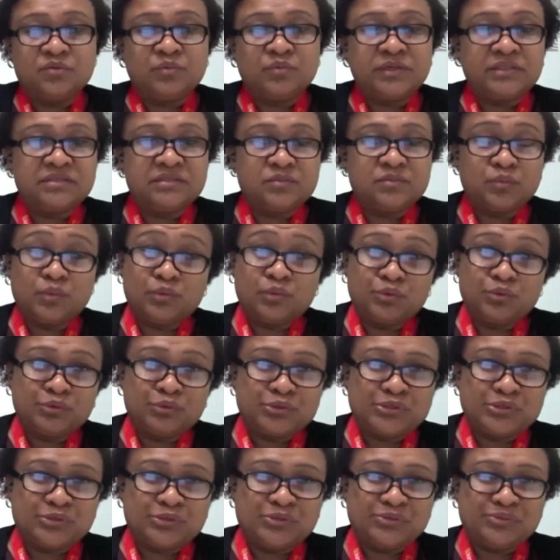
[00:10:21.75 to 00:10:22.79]
what this will
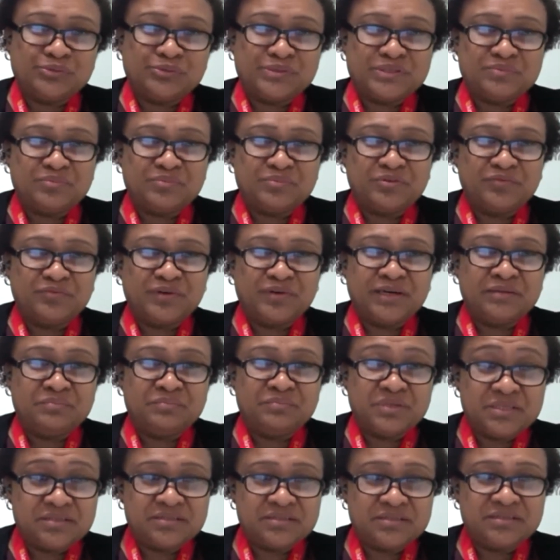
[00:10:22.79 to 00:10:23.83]
also do is provide
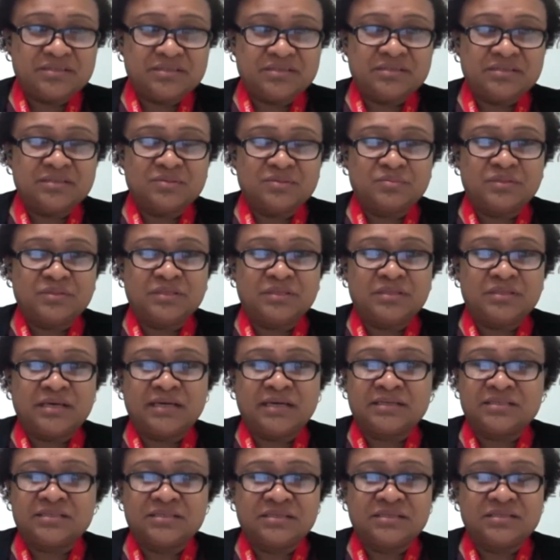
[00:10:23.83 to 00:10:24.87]
businesses with
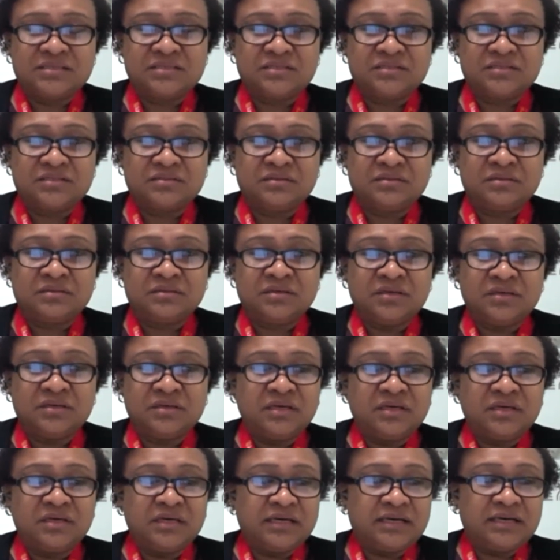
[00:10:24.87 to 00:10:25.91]
access to
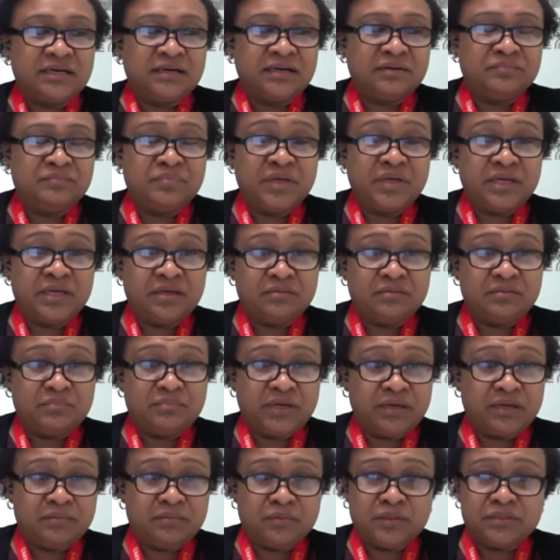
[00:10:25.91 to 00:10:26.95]
making
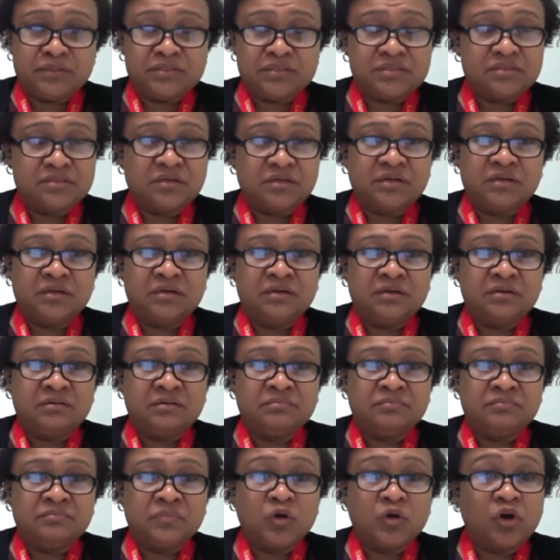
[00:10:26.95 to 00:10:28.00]
payments
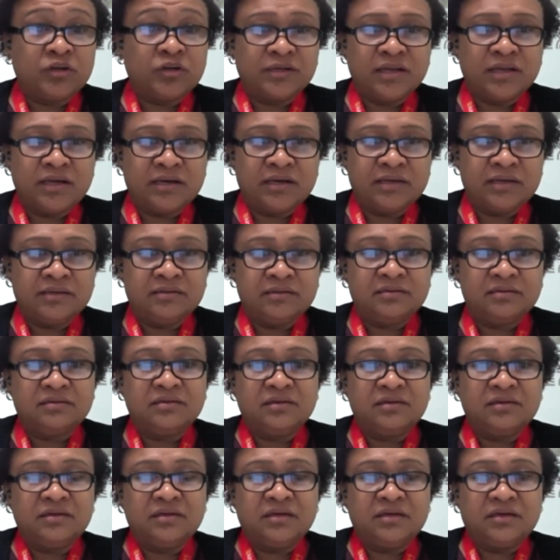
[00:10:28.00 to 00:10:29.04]
online
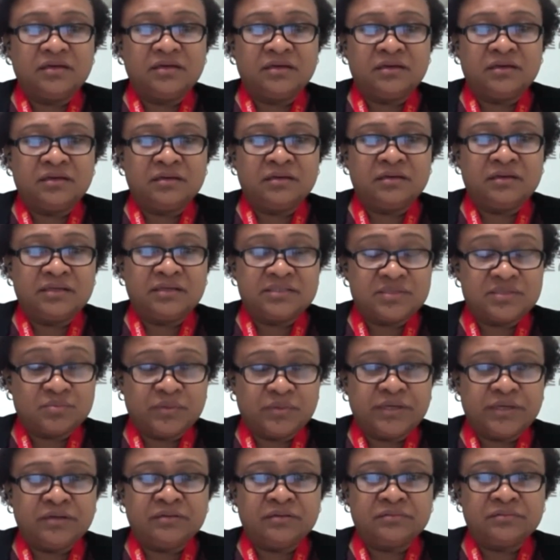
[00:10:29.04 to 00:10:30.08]
as
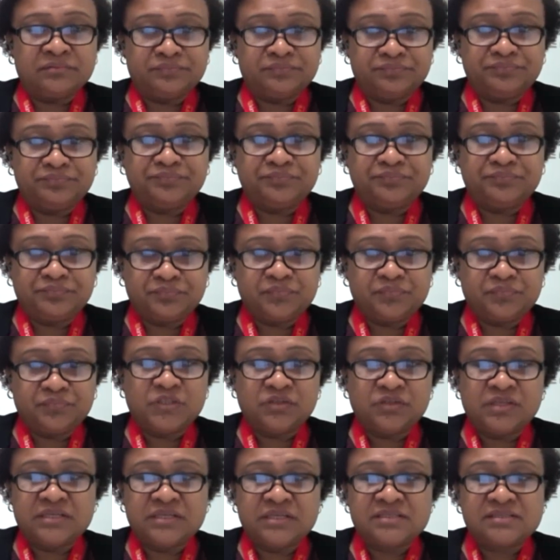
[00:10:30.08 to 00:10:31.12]
well. So
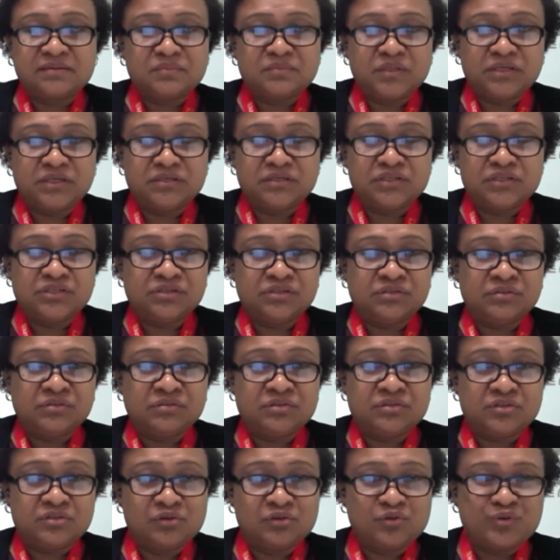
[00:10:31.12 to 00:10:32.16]
that's something
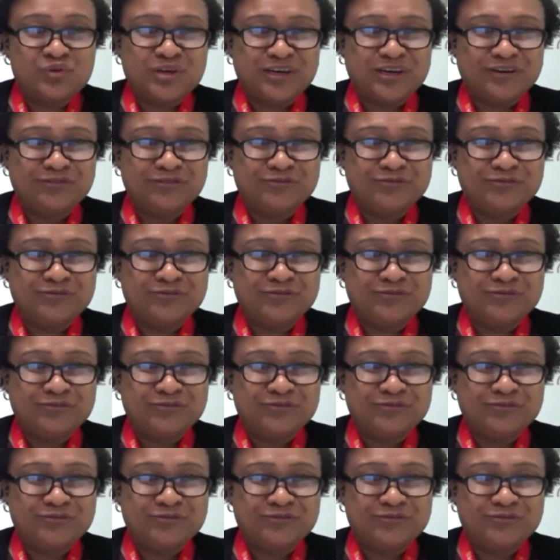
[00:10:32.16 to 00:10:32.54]
to look out